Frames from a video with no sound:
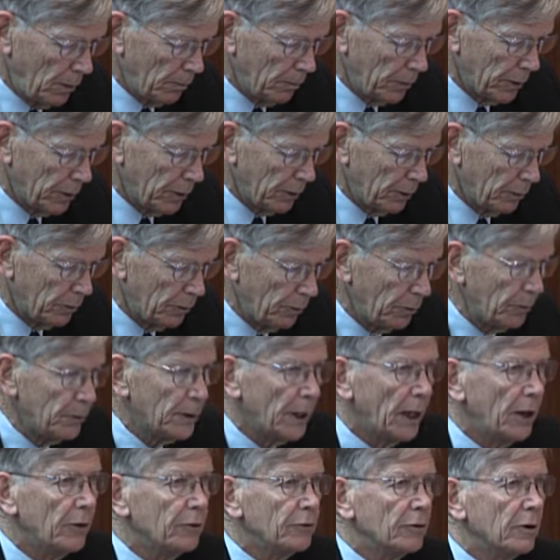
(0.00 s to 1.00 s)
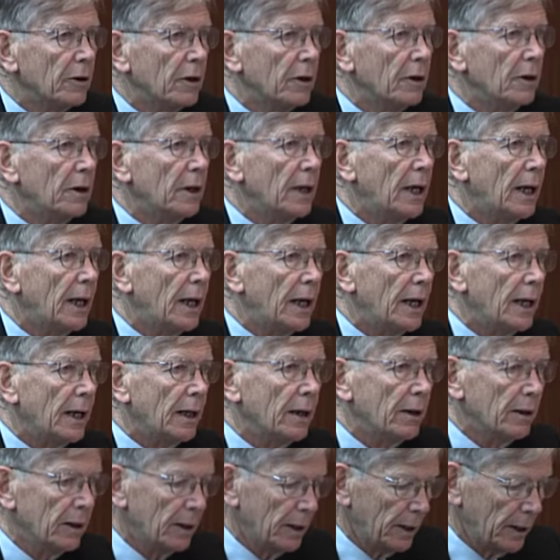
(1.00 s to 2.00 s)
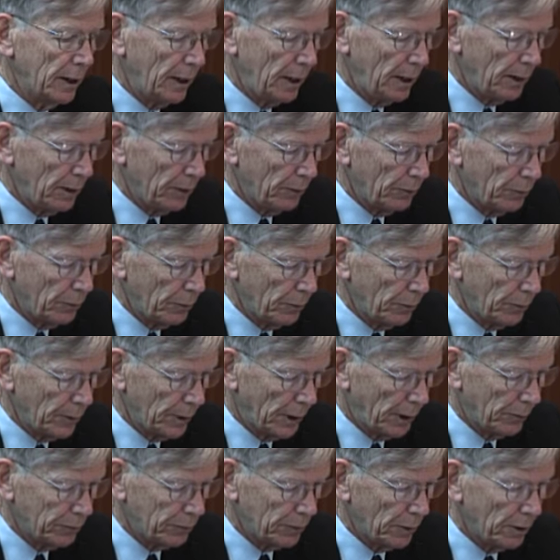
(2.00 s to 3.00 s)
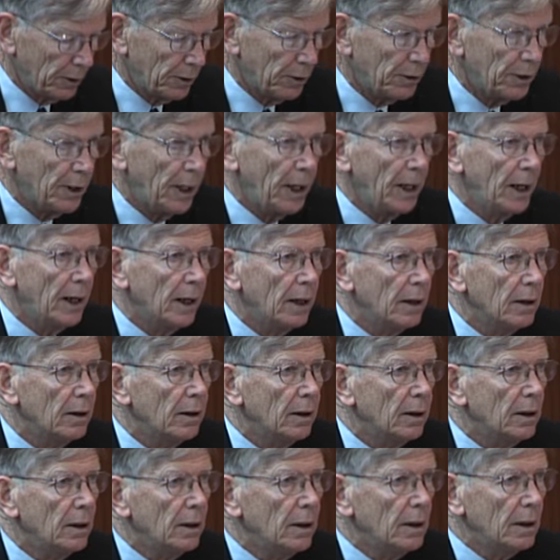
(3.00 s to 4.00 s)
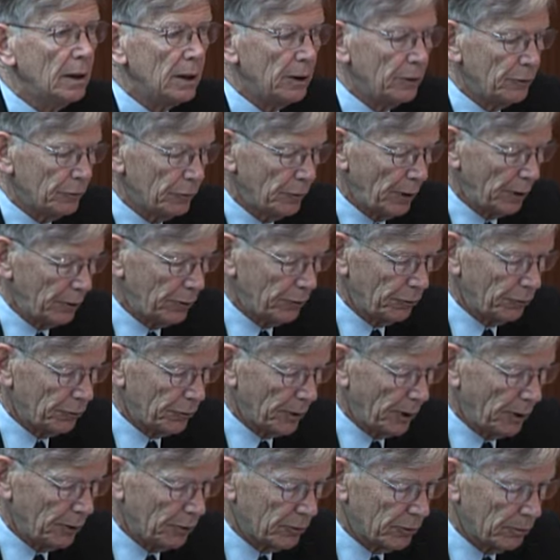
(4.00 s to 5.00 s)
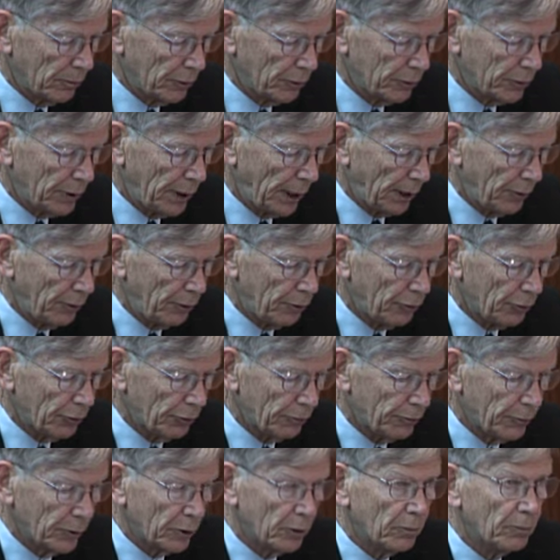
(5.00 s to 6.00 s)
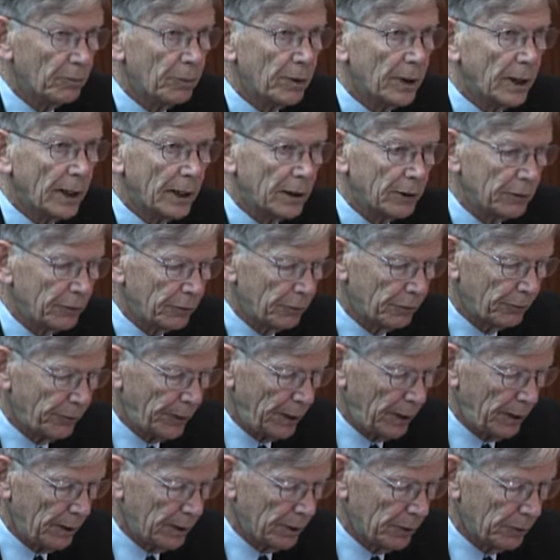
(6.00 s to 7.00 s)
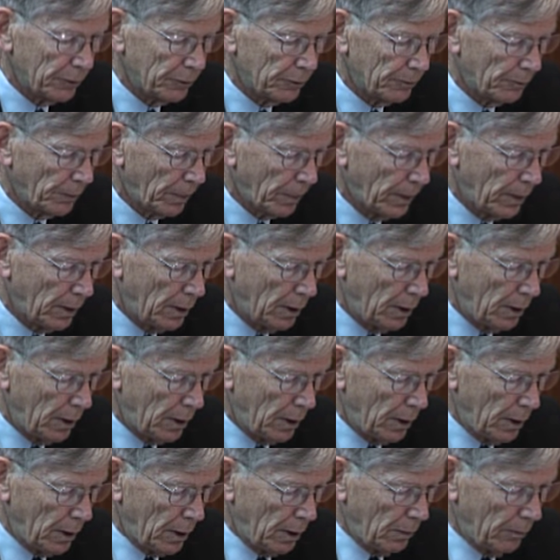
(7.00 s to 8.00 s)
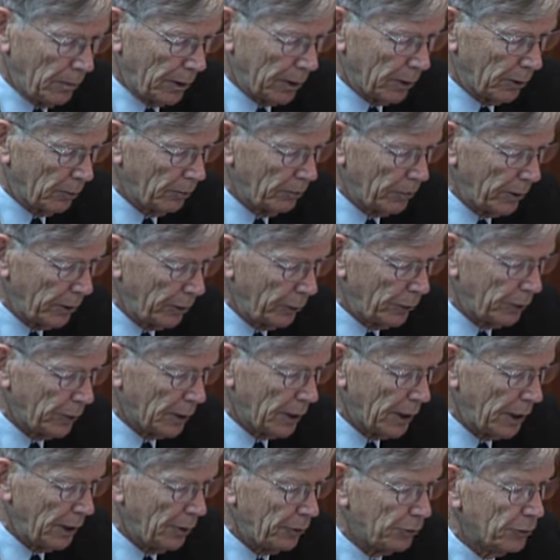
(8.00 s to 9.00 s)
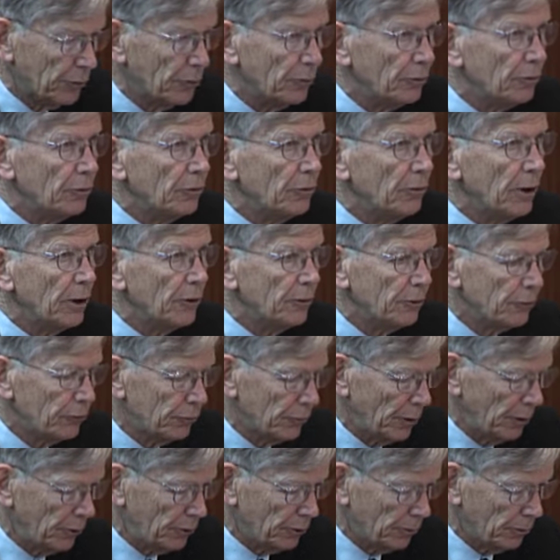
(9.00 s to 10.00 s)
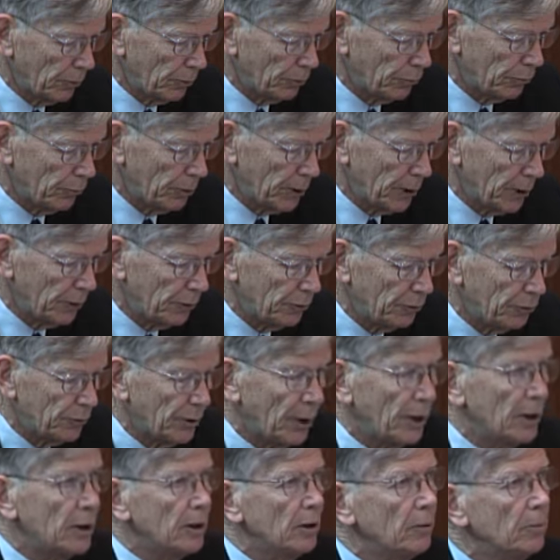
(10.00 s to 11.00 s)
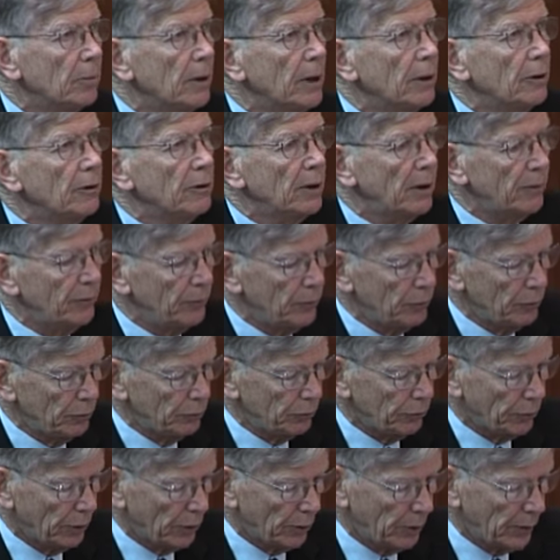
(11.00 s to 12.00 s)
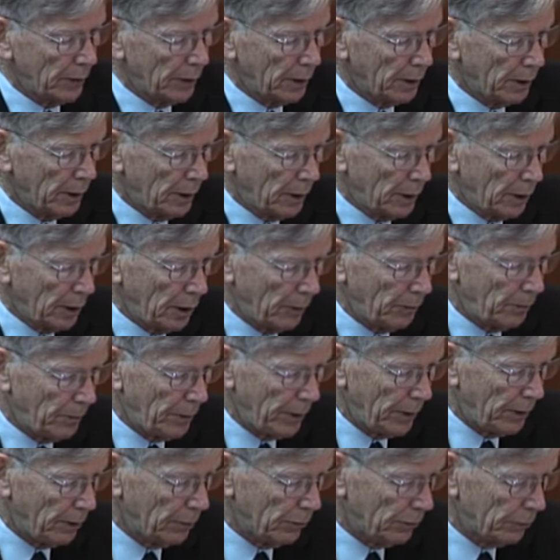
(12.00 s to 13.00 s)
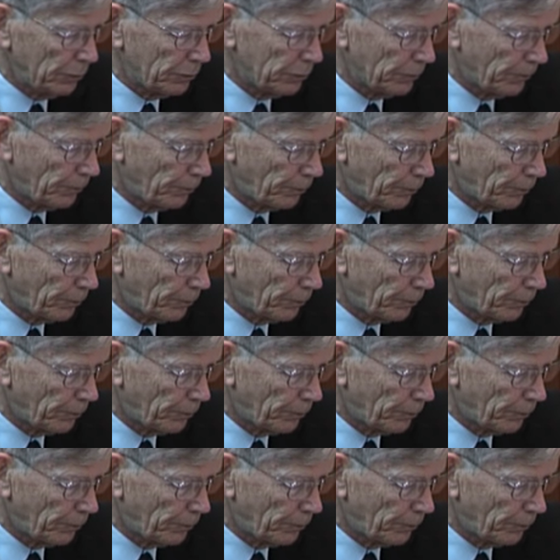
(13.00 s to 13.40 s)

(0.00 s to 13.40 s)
But in 2009 and again in 2010, its registration was cancelled for compliance failures. But on both occasions, the registration was reinstated by the revenue following appeals.